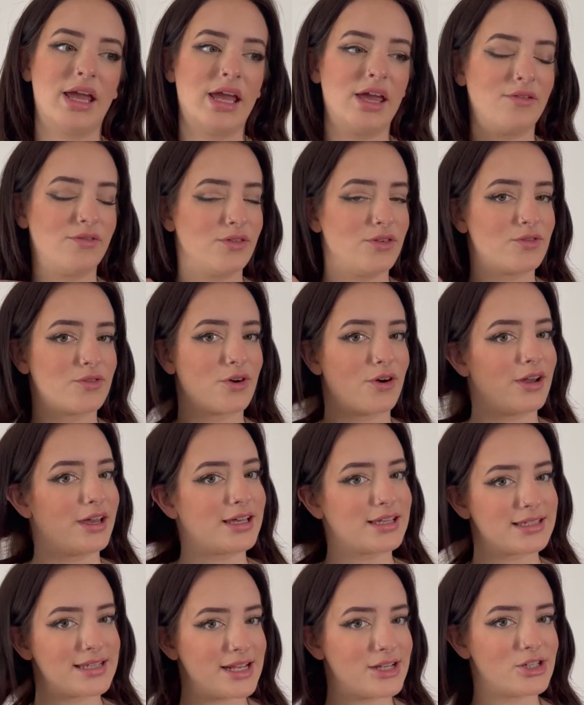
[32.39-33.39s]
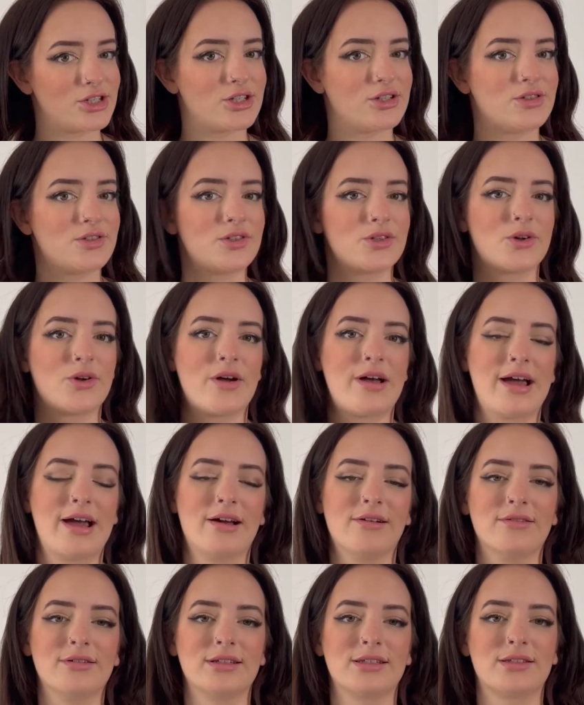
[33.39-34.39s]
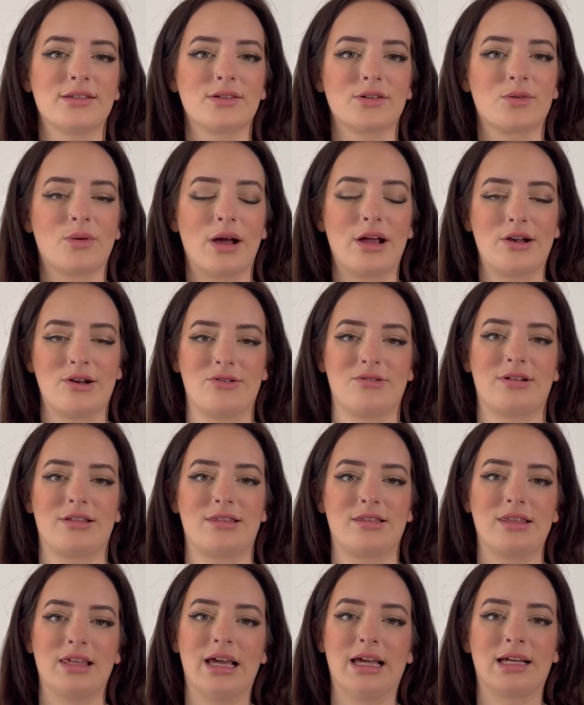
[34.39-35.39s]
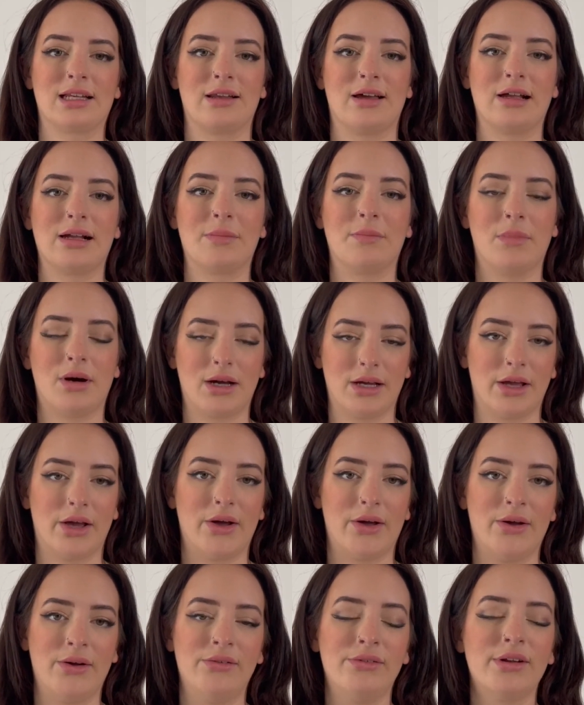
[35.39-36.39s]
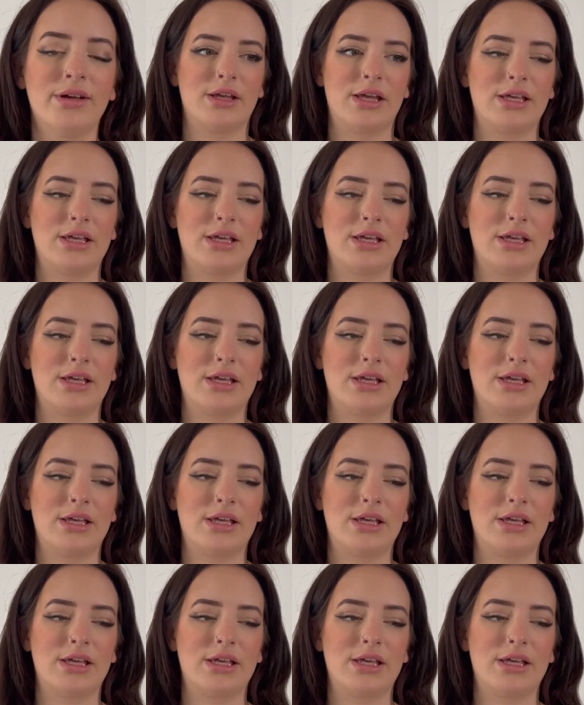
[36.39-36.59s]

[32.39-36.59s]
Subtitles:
If you've got extensions or your hair is quite long and thick like my own,